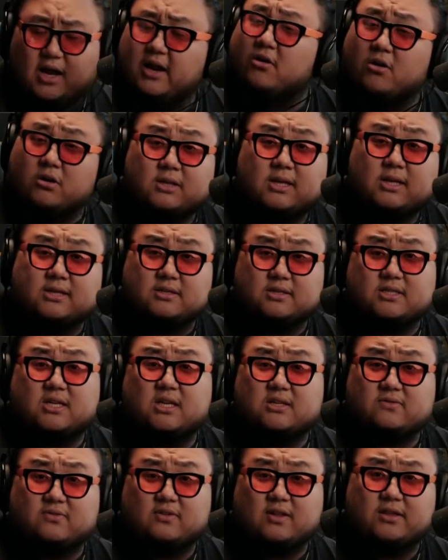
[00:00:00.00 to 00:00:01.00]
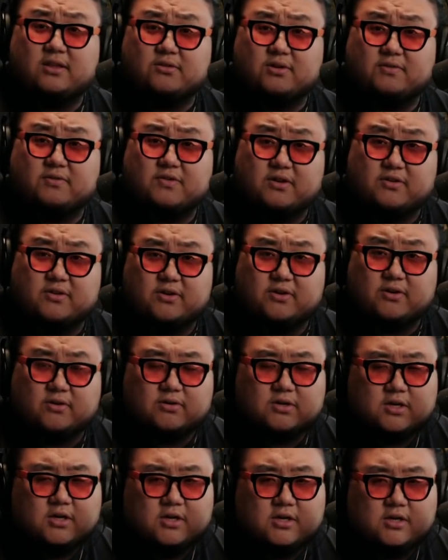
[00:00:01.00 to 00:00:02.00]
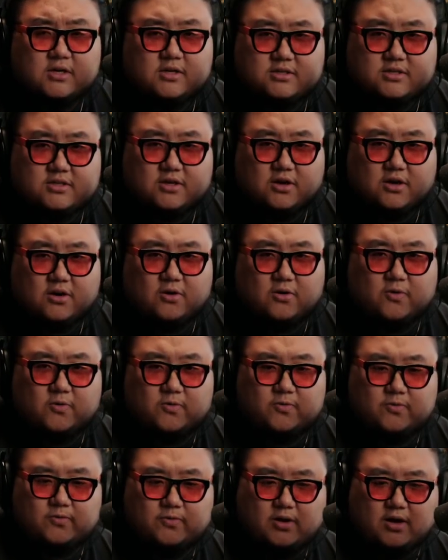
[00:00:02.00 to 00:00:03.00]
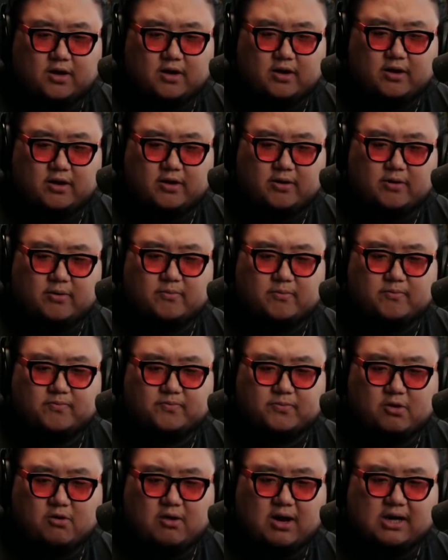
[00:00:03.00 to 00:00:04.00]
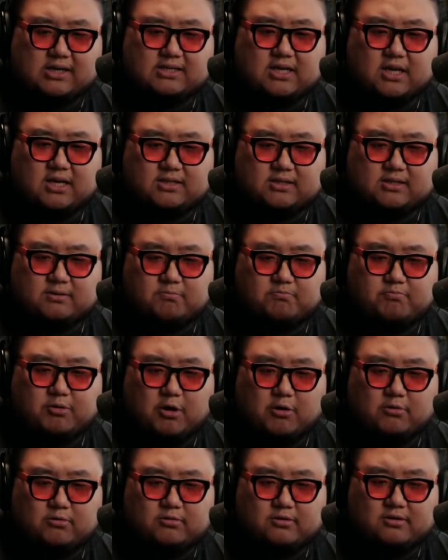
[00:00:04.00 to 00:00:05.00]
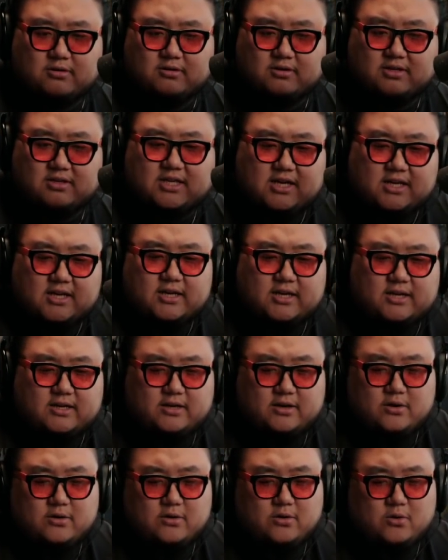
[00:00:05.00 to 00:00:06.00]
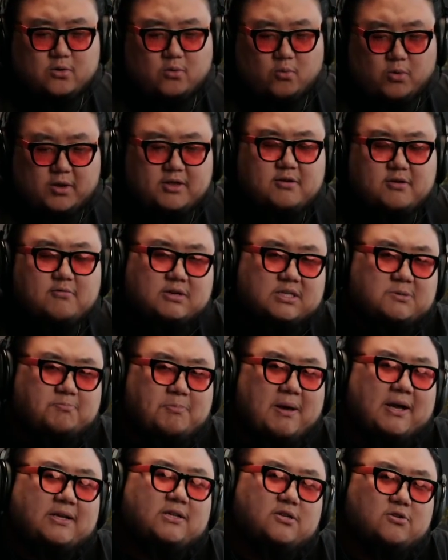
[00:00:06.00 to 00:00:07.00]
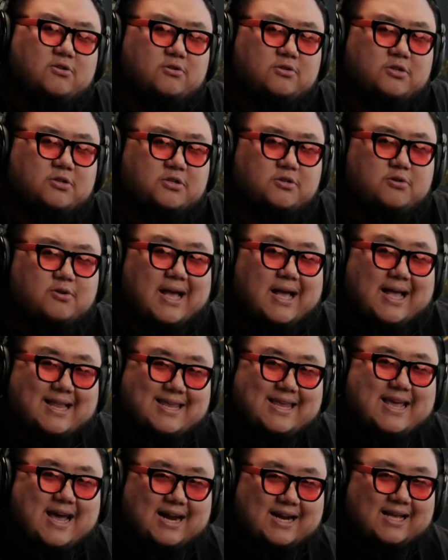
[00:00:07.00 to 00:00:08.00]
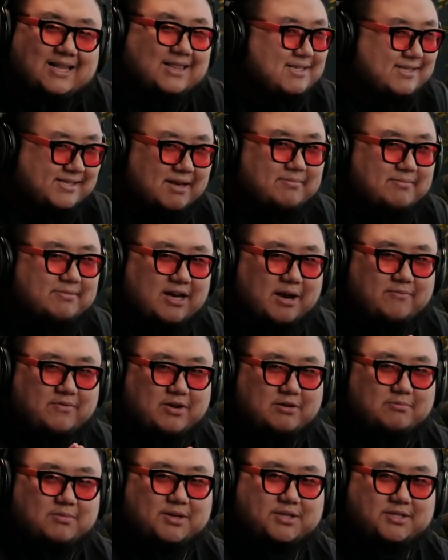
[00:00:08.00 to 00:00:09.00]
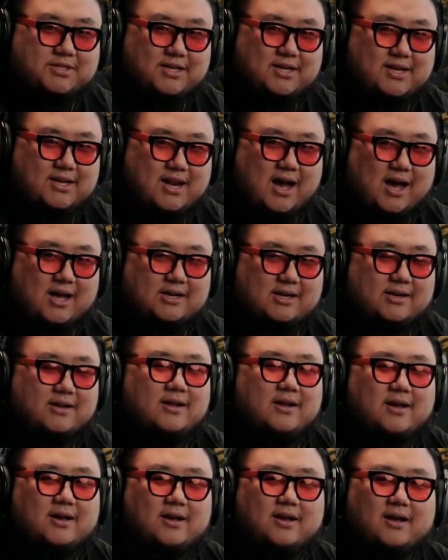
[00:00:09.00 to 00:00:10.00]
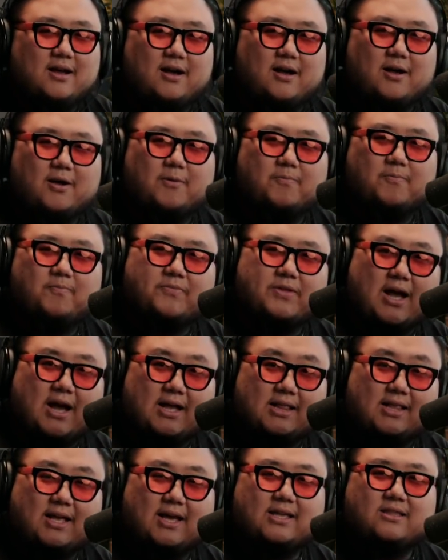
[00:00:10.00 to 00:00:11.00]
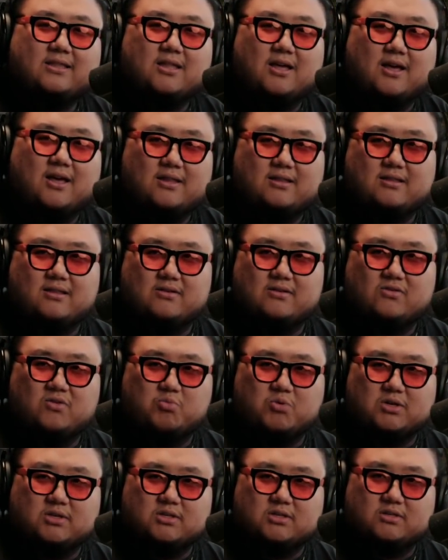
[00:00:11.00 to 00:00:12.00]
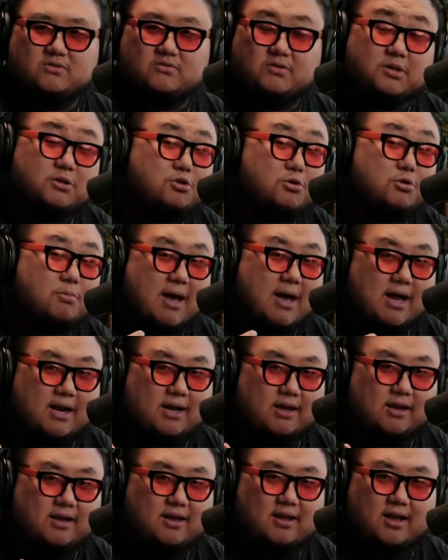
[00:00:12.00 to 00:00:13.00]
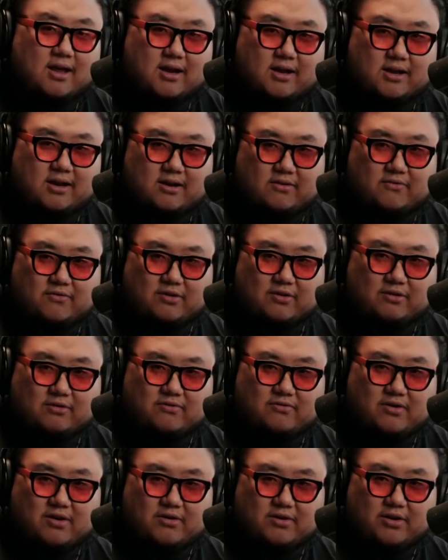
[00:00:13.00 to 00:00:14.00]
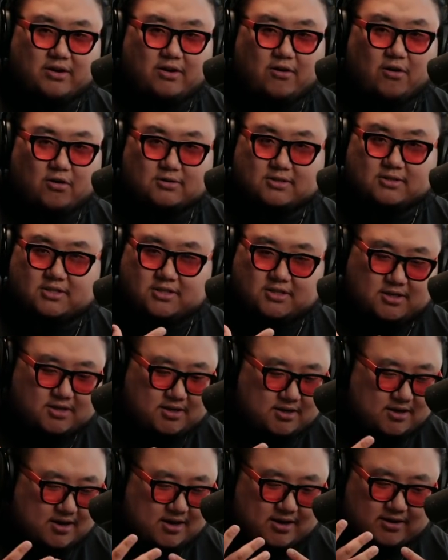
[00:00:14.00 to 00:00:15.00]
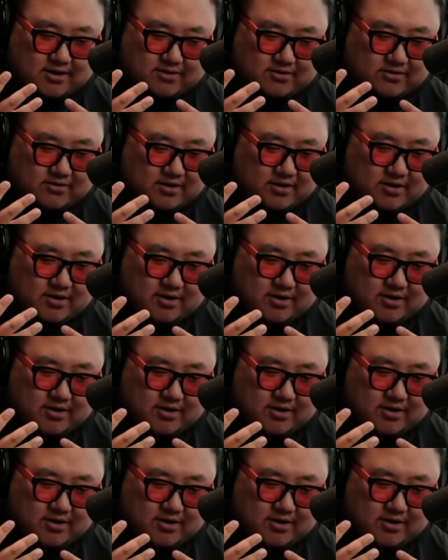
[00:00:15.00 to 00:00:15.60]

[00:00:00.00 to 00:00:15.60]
and aren't that successful either if they do. So HWASA both did what you expected her to do and yet at the same time very much did not. I like that this was very dramatic and it felt very artsy and